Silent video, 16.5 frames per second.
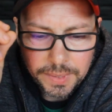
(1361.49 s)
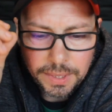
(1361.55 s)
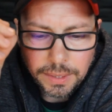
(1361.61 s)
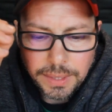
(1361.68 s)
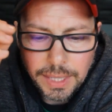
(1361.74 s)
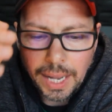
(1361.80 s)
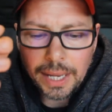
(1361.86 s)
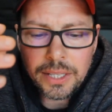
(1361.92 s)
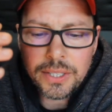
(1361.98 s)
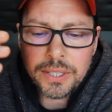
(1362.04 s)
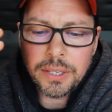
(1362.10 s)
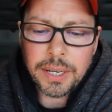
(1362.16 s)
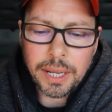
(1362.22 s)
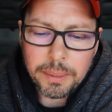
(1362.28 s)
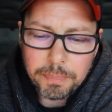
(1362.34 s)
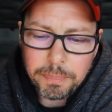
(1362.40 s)

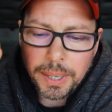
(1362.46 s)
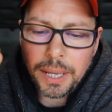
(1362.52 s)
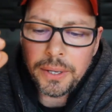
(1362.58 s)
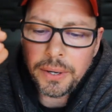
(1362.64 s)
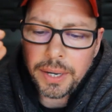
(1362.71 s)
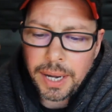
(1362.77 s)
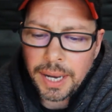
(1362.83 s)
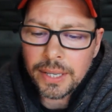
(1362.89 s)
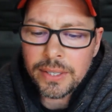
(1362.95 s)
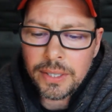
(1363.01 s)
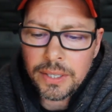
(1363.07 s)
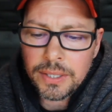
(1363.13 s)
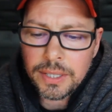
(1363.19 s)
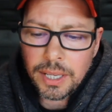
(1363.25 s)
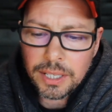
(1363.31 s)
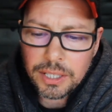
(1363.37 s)
nicer and better
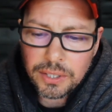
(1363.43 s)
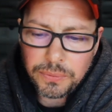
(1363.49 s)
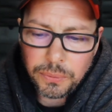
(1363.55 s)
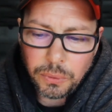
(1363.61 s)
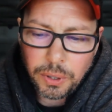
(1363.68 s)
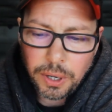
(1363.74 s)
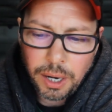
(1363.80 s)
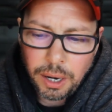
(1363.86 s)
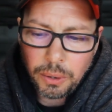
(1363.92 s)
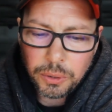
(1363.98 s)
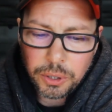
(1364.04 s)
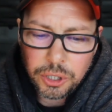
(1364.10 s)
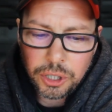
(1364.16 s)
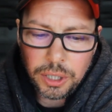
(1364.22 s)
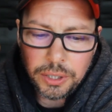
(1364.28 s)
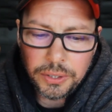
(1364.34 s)
existence for
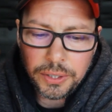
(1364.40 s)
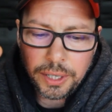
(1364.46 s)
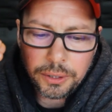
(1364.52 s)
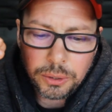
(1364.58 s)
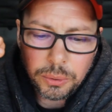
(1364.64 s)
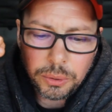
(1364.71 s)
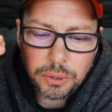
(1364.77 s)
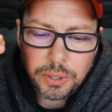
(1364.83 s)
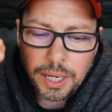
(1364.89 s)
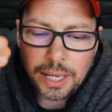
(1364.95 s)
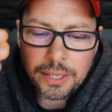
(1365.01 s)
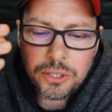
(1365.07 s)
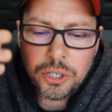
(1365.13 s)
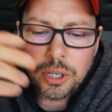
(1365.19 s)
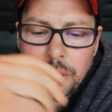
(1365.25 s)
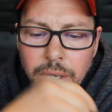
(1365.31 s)
our children to the
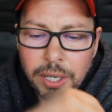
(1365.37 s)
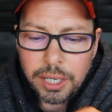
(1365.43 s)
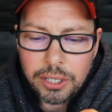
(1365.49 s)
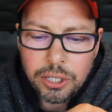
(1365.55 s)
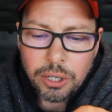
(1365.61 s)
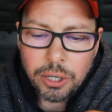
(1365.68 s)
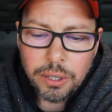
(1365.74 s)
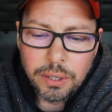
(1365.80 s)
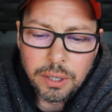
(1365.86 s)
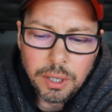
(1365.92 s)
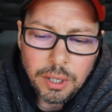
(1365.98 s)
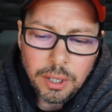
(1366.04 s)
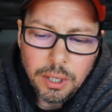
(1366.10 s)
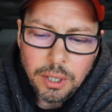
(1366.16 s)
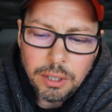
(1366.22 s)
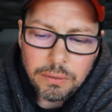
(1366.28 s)
next generation,
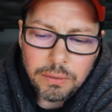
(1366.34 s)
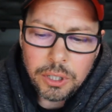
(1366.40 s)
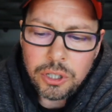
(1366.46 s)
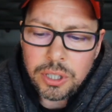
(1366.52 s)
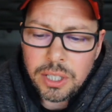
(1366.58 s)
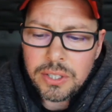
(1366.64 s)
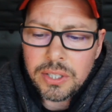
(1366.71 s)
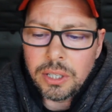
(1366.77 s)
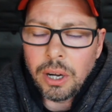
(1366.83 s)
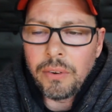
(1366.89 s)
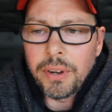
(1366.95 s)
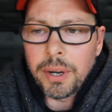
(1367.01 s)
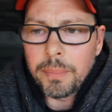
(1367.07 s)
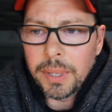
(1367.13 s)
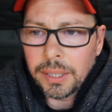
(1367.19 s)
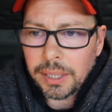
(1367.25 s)
which this
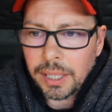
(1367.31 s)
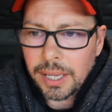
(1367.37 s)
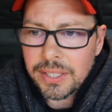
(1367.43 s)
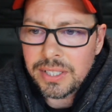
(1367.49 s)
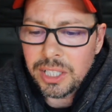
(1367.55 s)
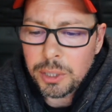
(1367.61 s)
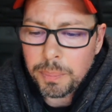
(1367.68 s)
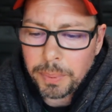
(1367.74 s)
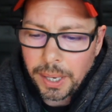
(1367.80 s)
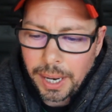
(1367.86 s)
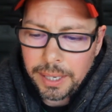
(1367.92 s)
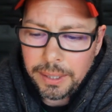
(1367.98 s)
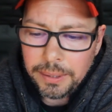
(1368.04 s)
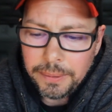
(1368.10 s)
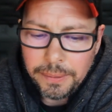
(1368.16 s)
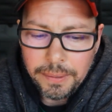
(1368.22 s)
government has this
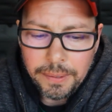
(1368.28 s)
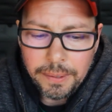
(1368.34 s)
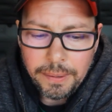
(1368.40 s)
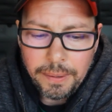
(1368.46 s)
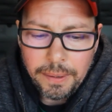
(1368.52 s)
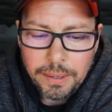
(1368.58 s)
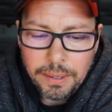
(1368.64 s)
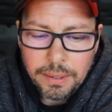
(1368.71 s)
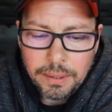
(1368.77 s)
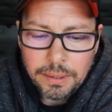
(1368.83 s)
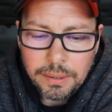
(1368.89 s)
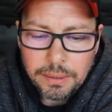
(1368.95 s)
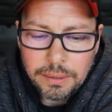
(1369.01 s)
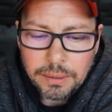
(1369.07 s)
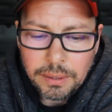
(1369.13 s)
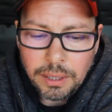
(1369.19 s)
pride.
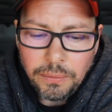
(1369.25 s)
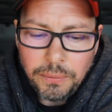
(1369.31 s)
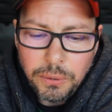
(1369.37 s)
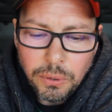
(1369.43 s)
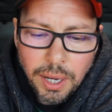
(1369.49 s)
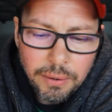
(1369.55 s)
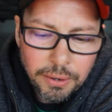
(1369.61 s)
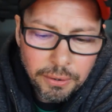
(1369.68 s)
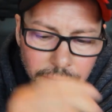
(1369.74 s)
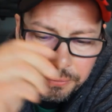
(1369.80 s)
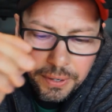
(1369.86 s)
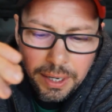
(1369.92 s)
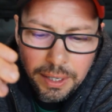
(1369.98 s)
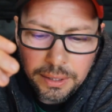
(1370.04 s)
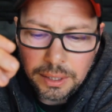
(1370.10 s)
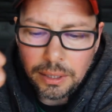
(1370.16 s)
If you have a
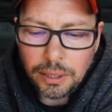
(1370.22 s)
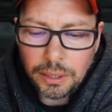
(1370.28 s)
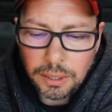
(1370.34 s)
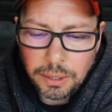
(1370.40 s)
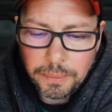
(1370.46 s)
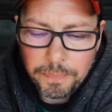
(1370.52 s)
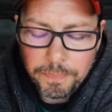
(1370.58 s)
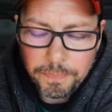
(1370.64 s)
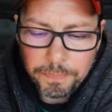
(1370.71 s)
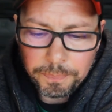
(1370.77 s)
faith in the